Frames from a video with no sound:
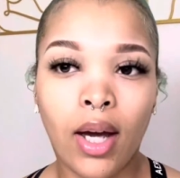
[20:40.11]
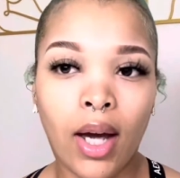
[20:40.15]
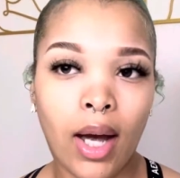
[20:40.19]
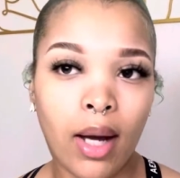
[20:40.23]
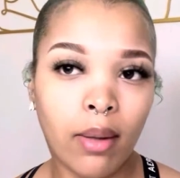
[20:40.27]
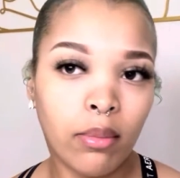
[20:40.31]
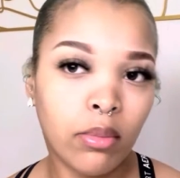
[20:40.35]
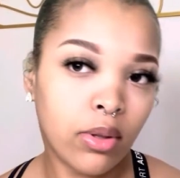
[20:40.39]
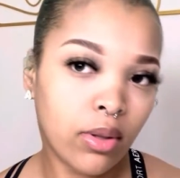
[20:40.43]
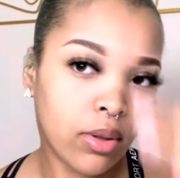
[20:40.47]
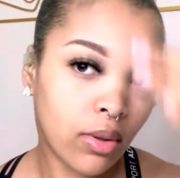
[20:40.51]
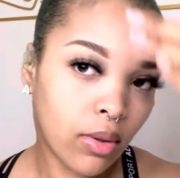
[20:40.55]

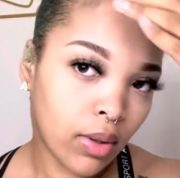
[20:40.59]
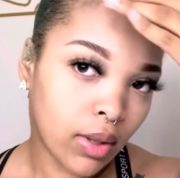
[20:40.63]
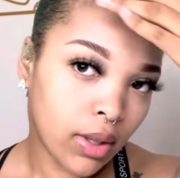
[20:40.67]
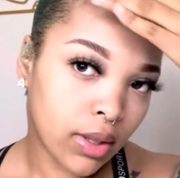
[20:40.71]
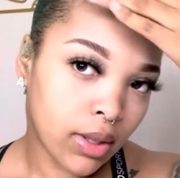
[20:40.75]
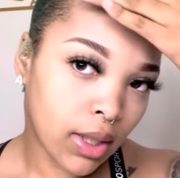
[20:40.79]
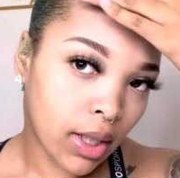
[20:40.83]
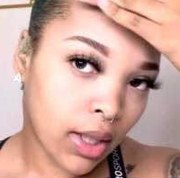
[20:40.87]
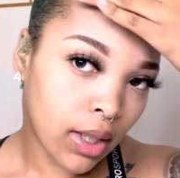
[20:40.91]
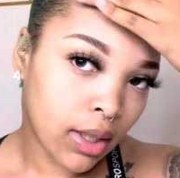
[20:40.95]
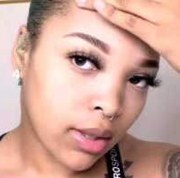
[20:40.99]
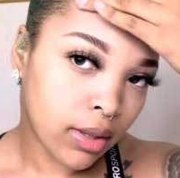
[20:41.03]
I'm just gonna
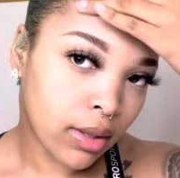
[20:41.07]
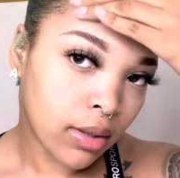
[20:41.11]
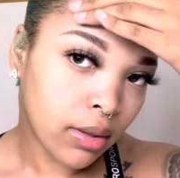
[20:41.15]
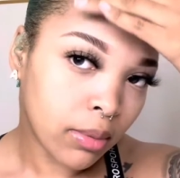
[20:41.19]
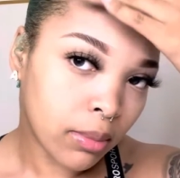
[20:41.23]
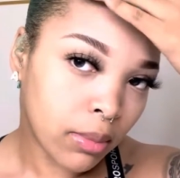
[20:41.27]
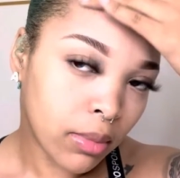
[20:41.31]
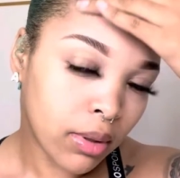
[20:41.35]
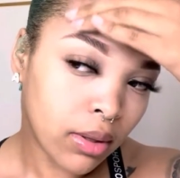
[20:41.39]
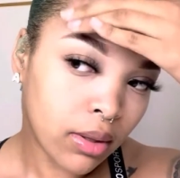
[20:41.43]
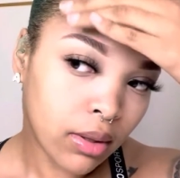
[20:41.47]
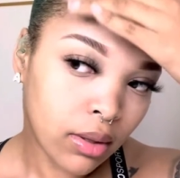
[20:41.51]
take
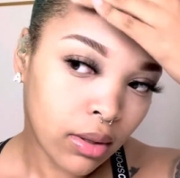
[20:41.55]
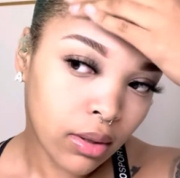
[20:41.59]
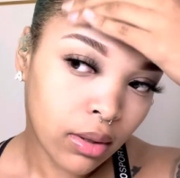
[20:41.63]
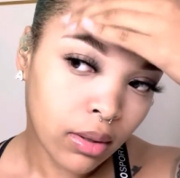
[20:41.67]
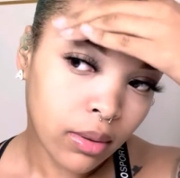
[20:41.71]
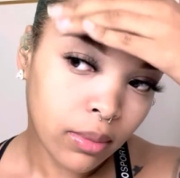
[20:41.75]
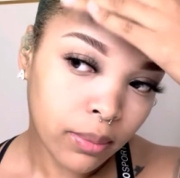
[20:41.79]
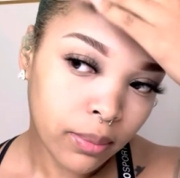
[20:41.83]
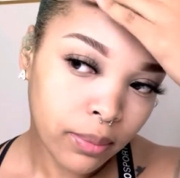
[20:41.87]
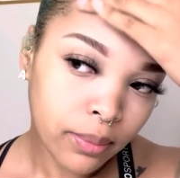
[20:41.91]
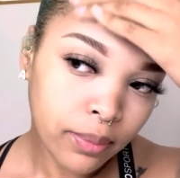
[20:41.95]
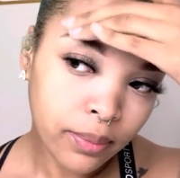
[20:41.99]
some,
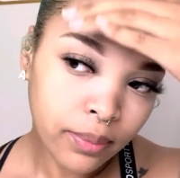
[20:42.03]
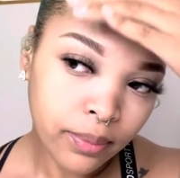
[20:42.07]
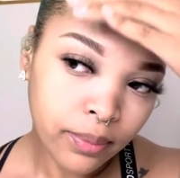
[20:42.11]
um,